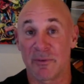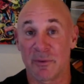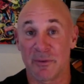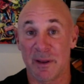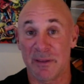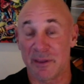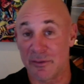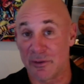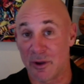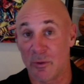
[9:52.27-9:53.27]
So when somebody
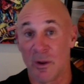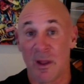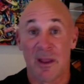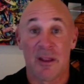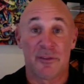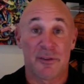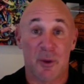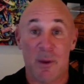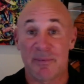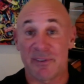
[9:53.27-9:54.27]
does go to
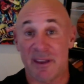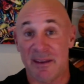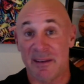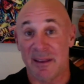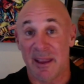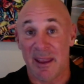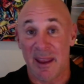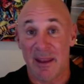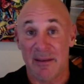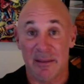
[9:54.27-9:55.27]
your website
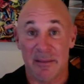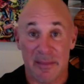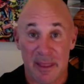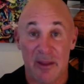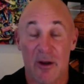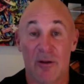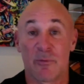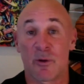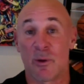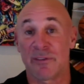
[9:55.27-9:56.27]
and they are
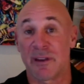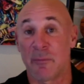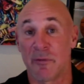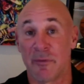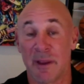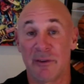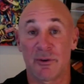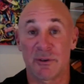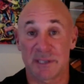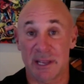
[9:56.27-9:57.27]
requesting more information
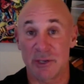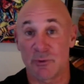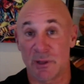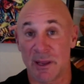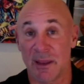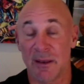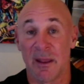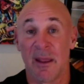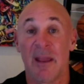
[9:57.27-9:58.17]
or scheduling in,